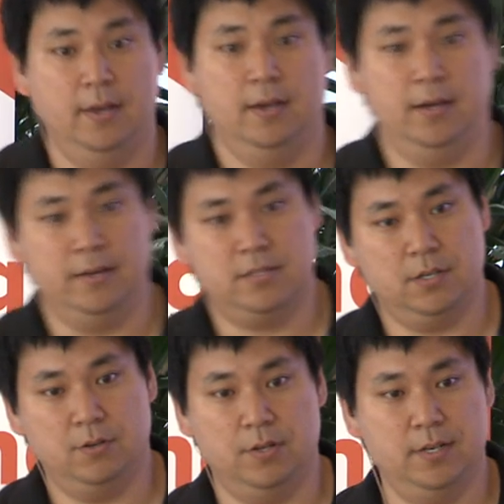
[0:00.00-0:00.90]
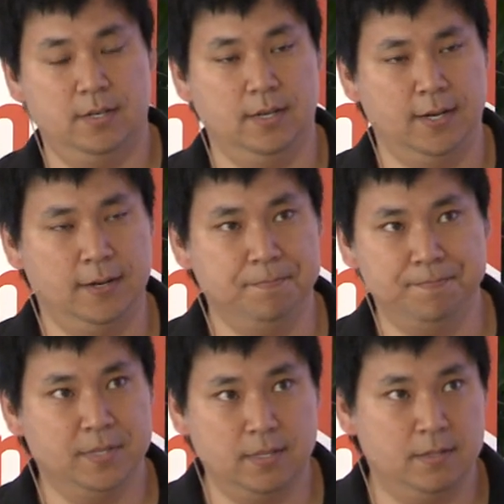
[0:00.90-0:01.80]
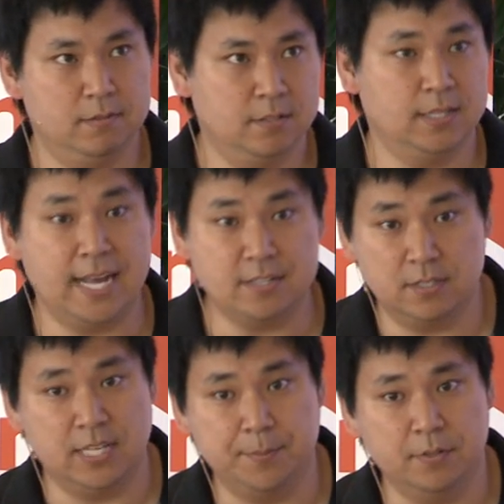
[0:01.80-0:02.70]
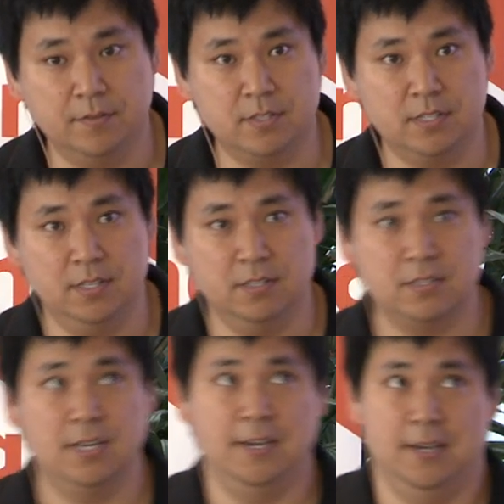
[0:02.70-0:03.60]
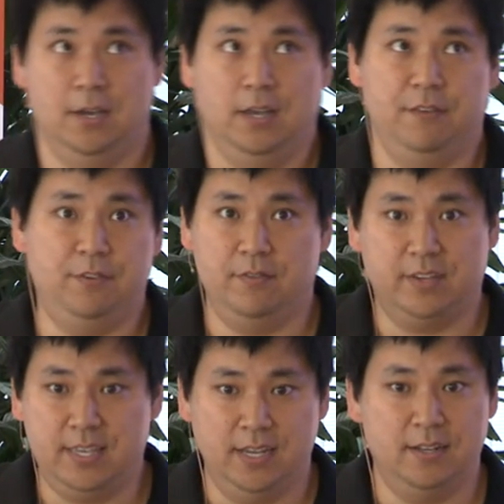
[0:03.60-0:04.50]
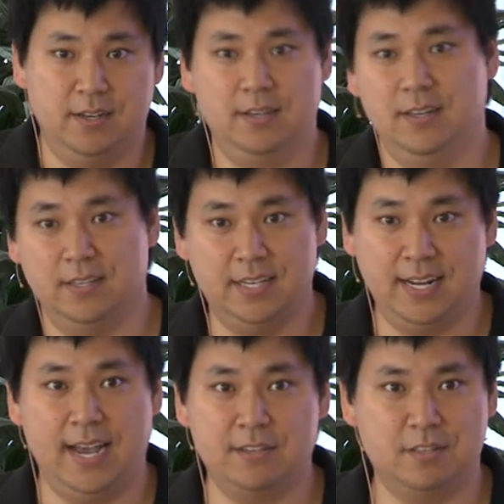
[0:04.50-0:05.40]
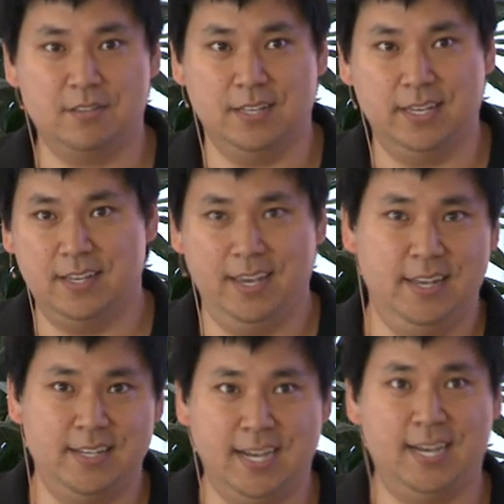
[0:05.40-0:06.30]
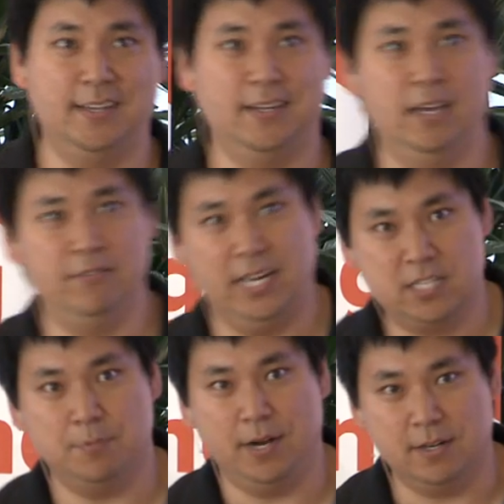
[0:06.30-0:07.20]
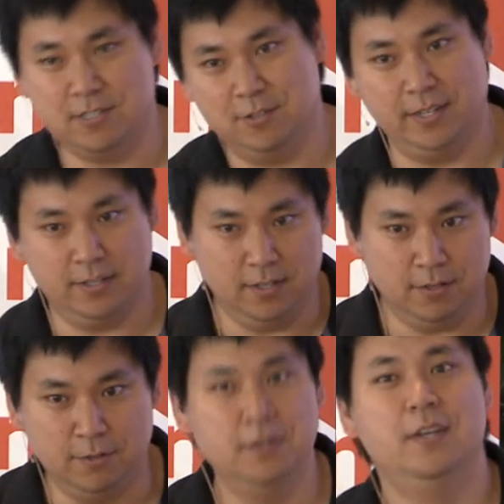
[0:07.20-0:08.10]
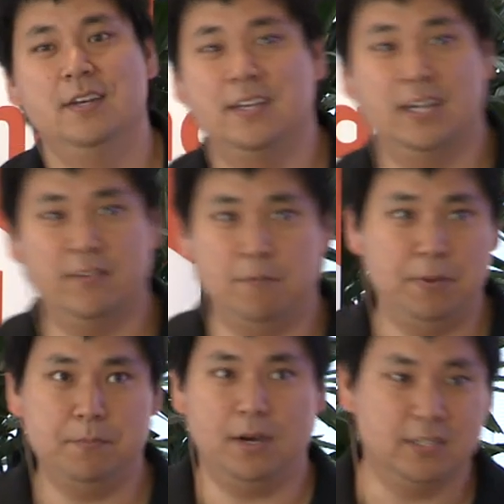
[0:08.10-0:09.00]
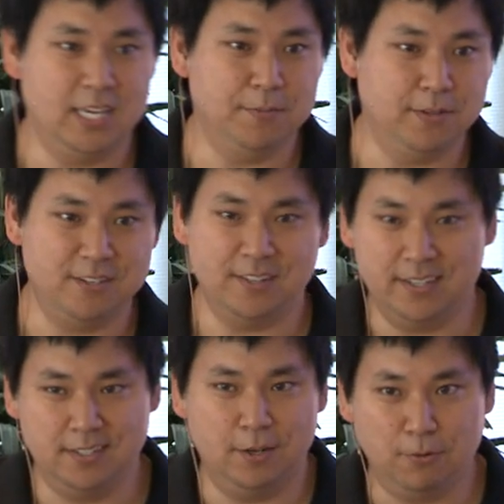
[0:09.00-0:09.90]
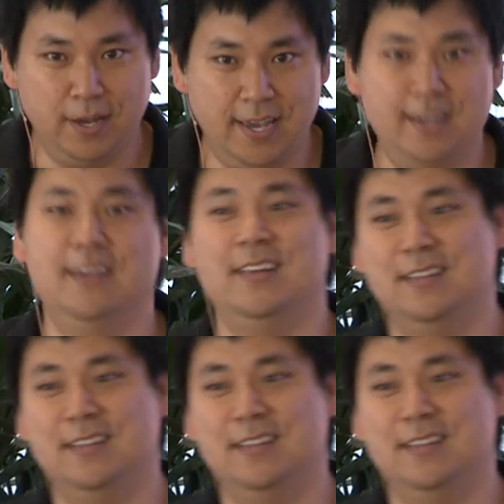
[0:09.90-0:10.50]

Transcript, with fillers: Uh, so um, the, the, the classic example of this is if you have a kid and the kid asks, like, hey, dad, can I have an Xbox? And you're like, no. Can I have a ping pong table? And you're like, no way.